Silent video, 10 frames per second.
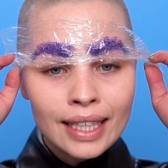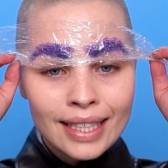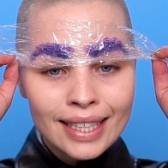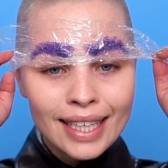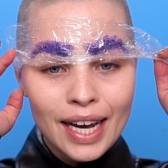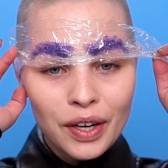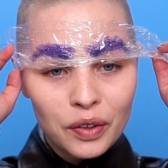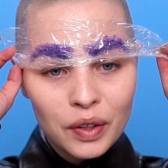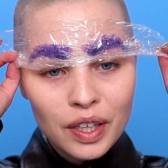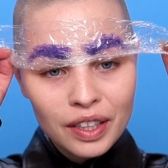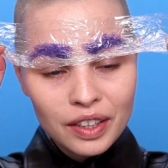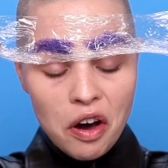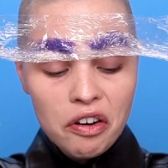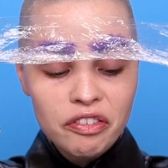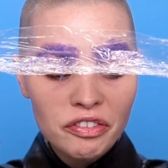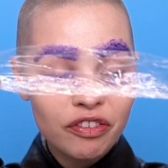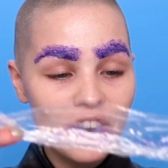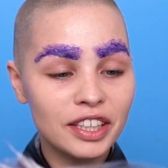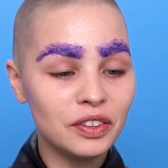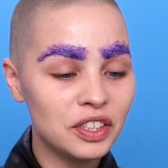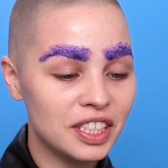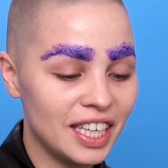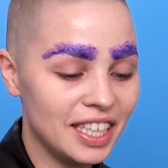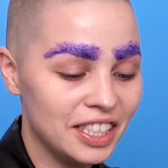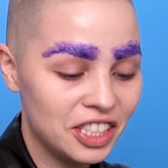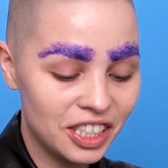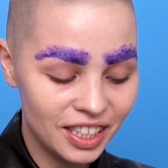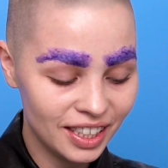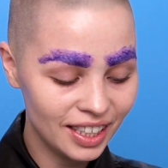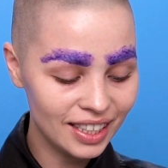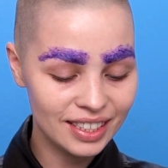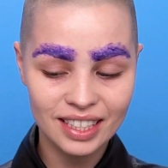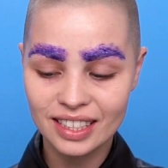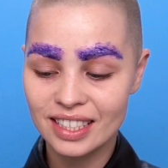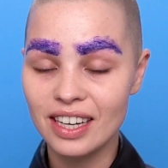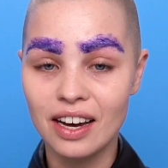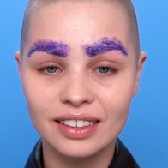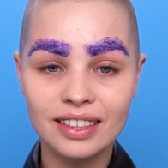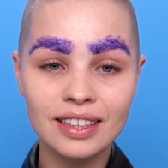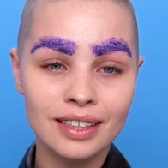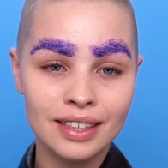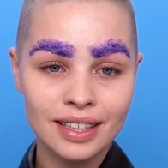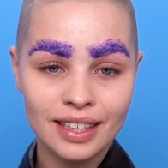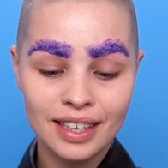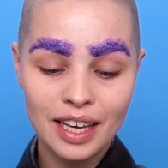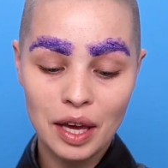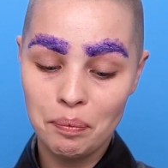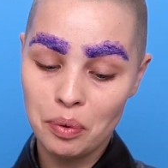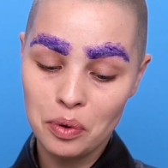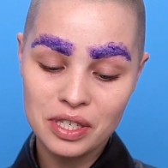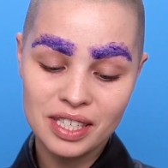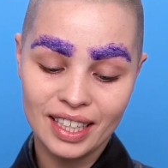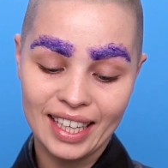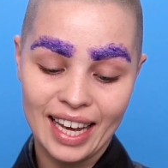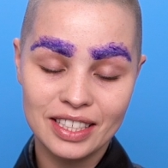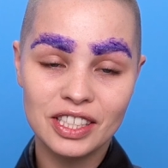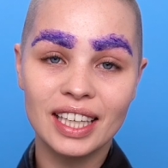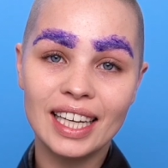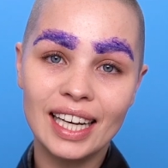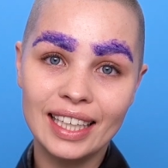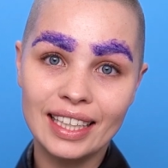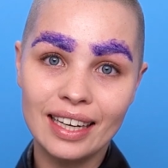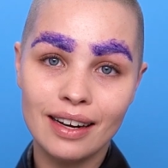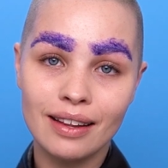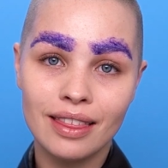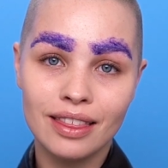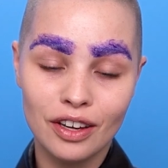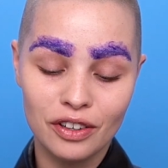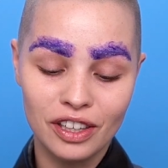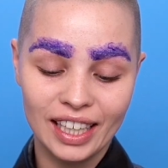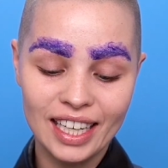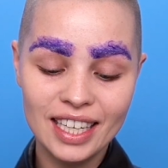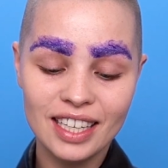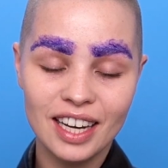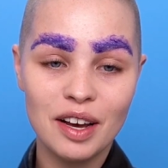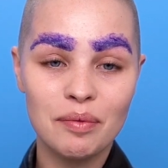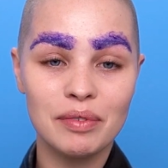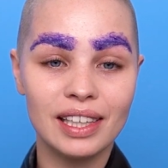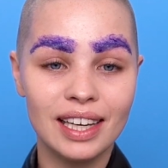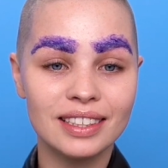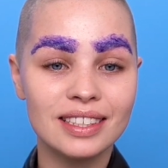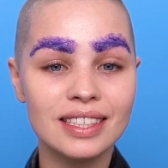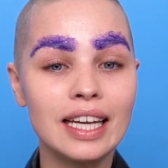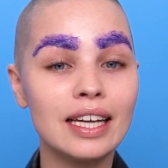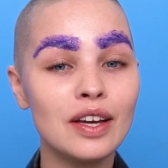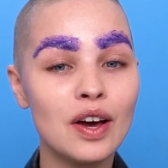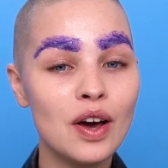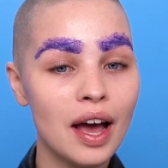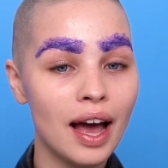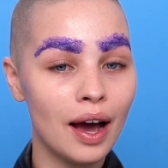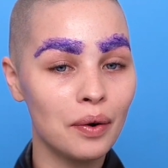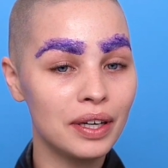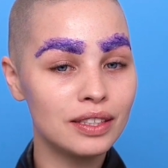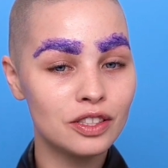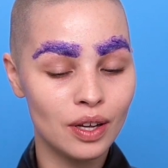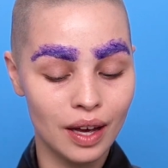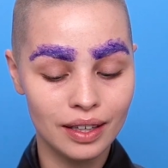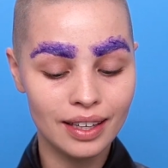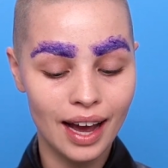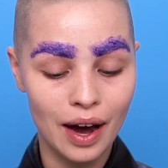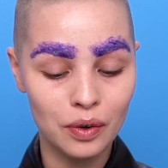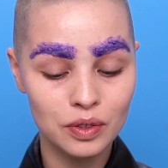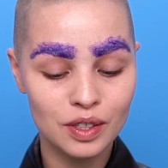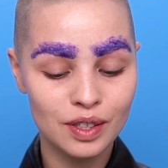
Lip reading: Now, final stage is done. Important again to clean it thoroughly, but let's see how it turned out.